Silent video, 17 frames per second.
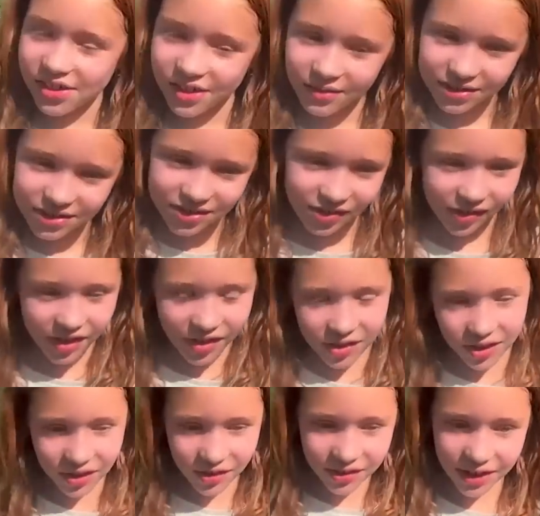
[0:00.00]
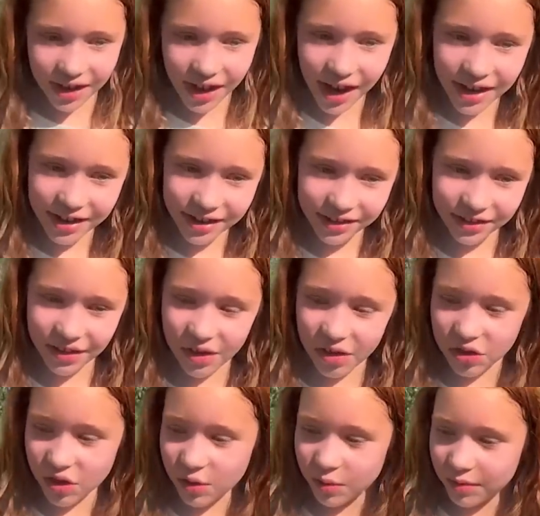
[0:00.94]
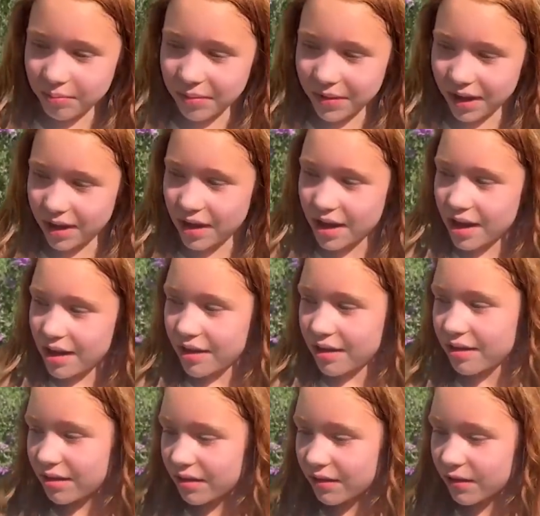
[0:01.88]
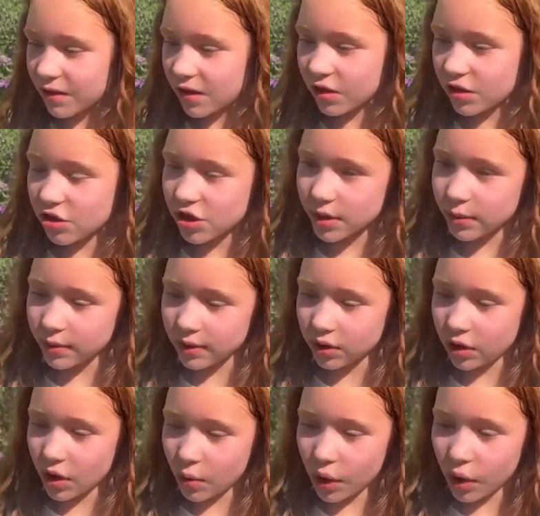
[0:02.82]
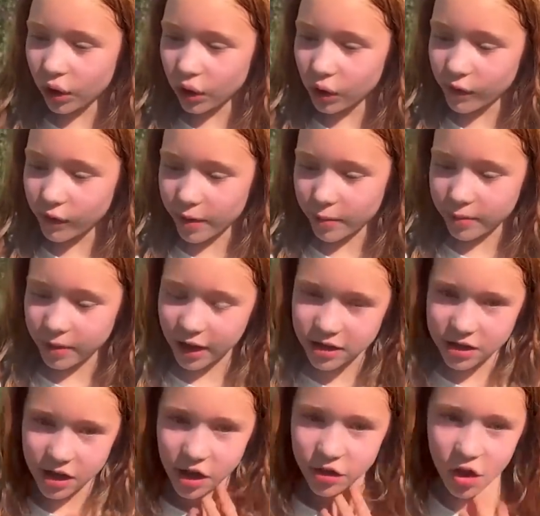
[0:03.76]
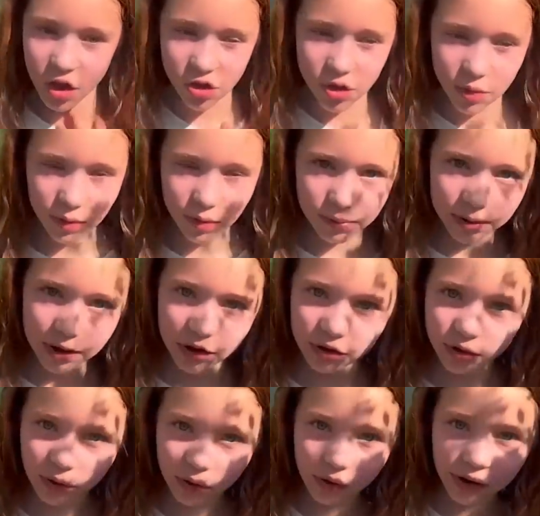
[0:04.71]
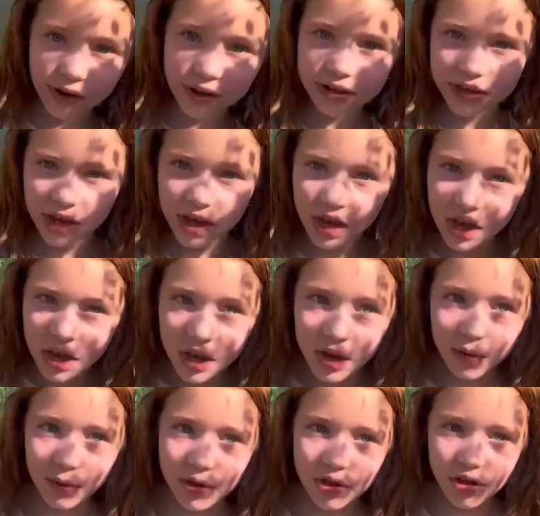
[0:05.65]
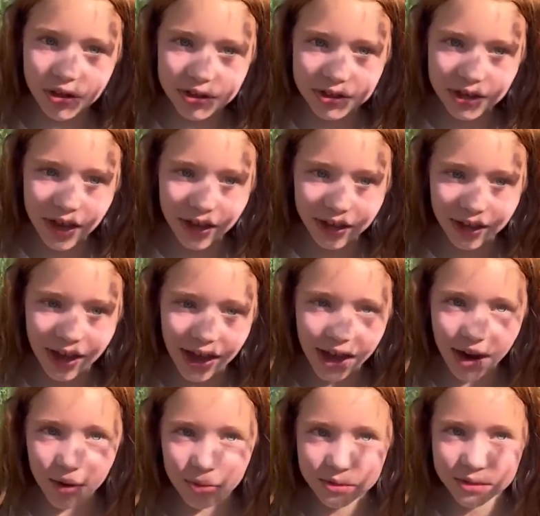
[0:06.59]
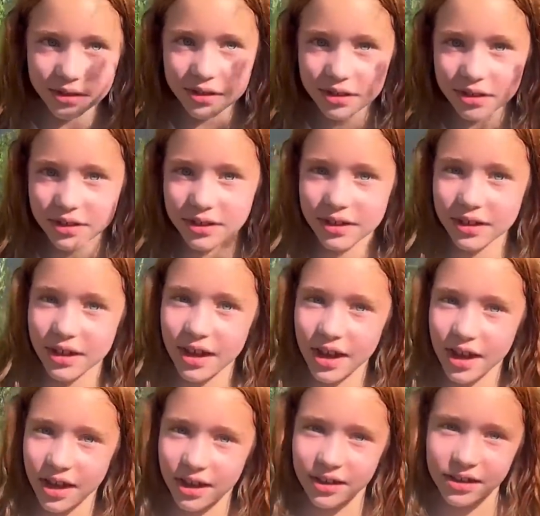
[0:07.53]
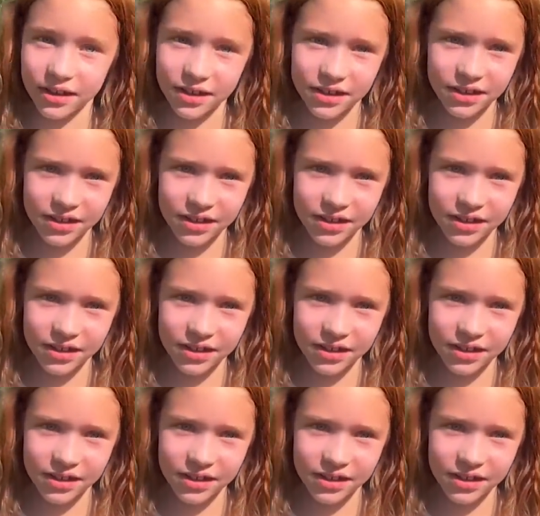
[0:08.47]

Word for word: was a real cutie. I didn't think she would be she would go all over the place. I thought she would be a tortoise who would just hang out and